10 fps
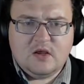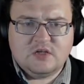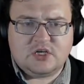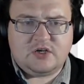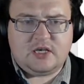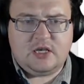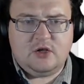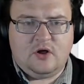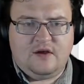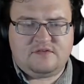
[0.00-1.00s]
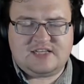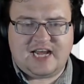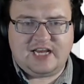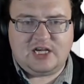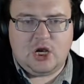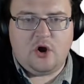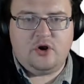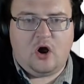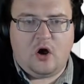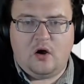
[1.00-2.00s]
So you'll have to take
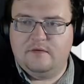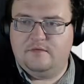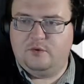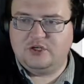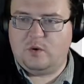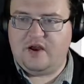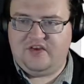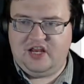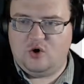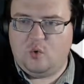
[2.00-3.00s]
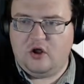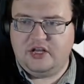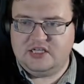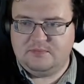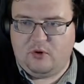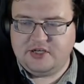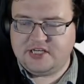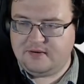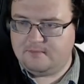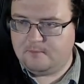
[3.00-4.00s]
note of which way the inequalities are
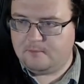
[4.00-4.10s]
pointing.